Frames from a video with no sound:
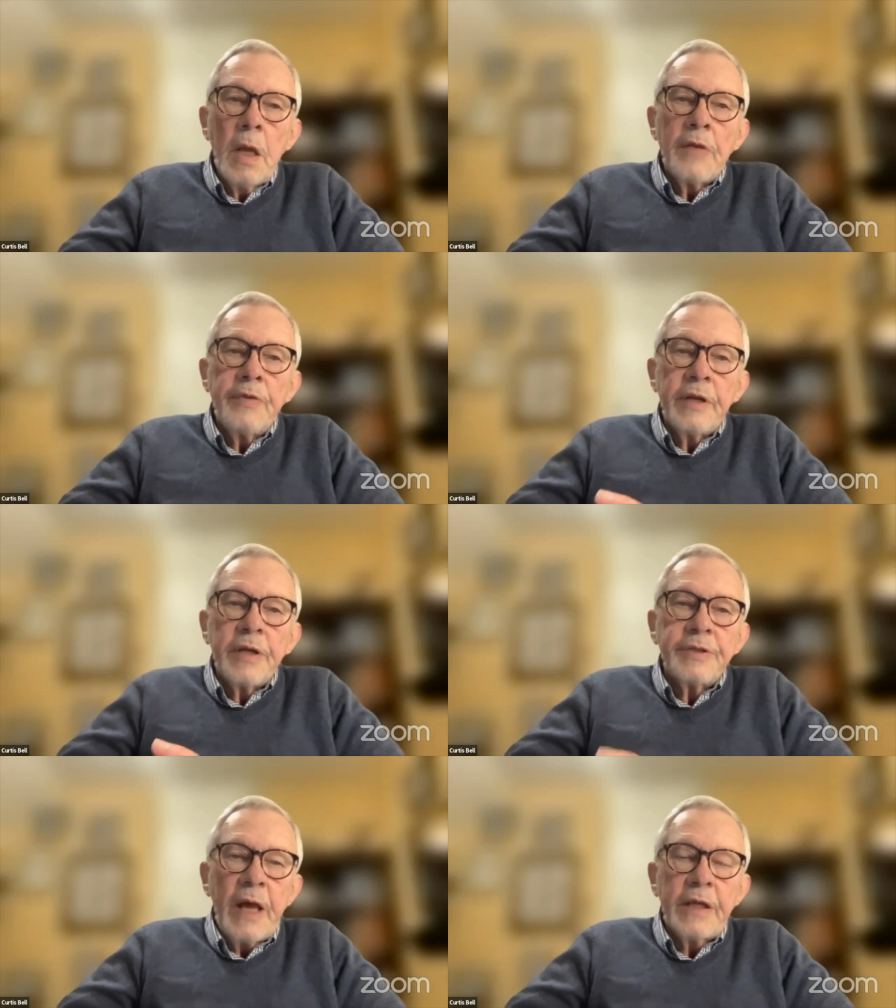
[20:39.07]
and the
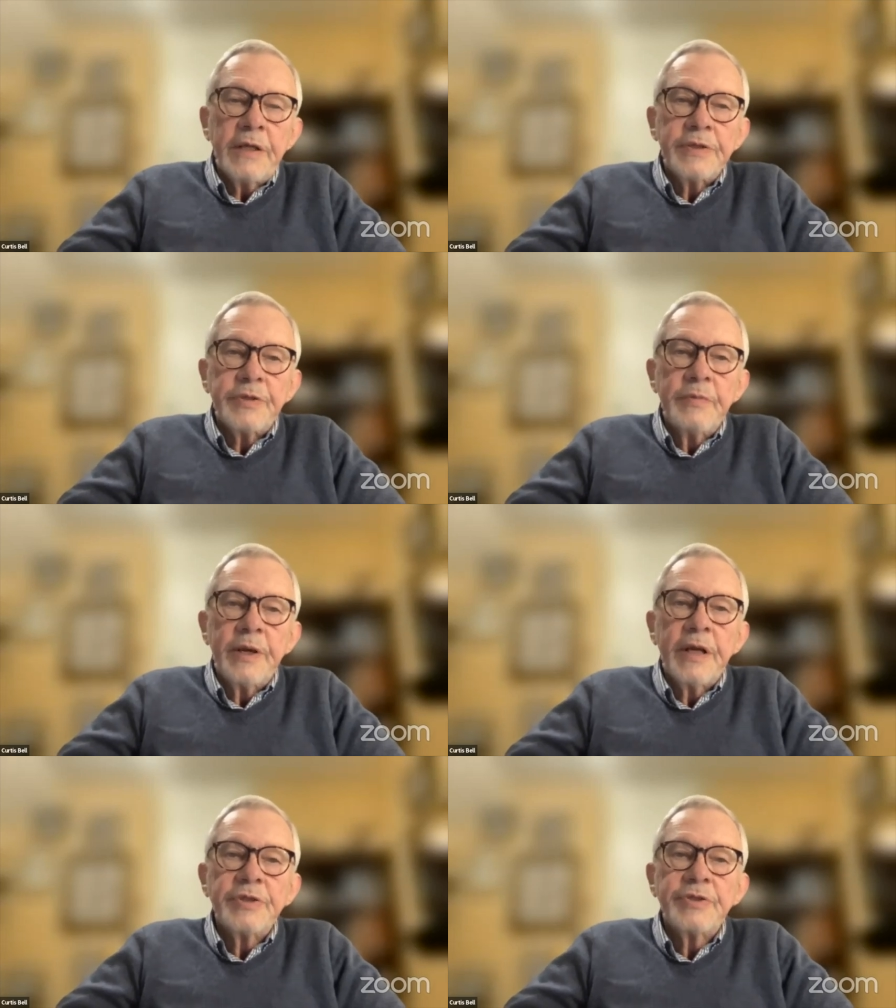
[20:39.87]
antagonism
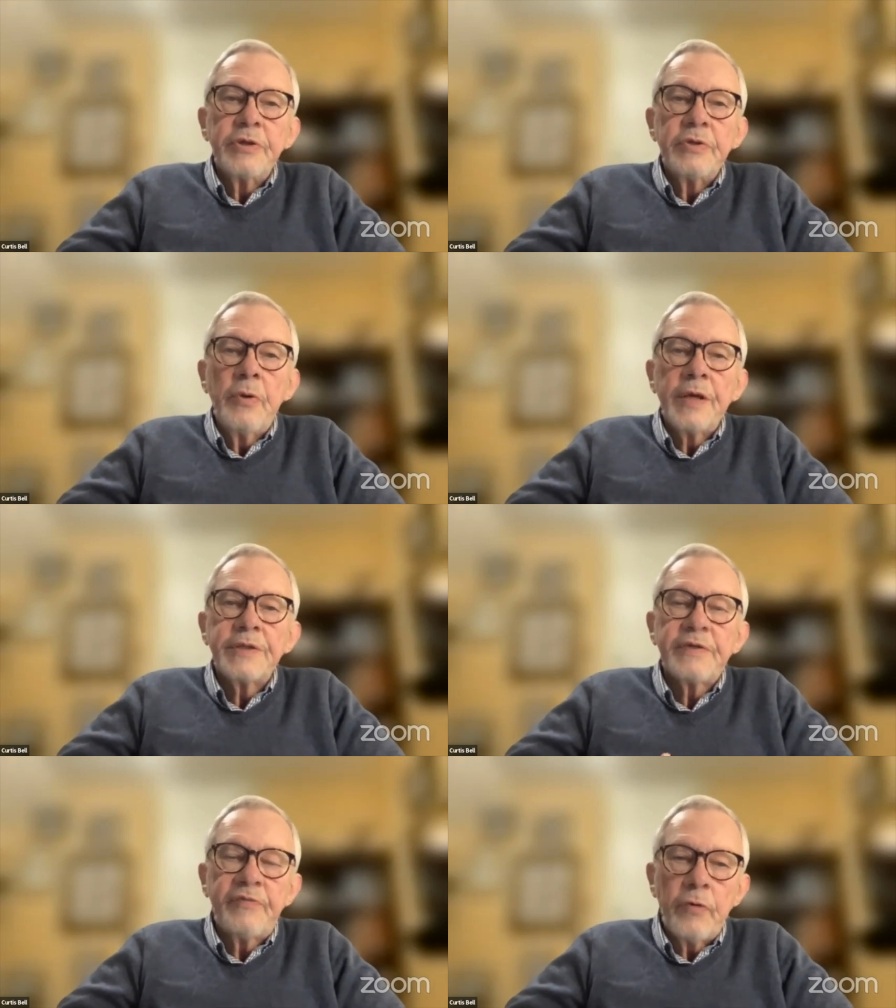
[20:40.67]
against the U.S.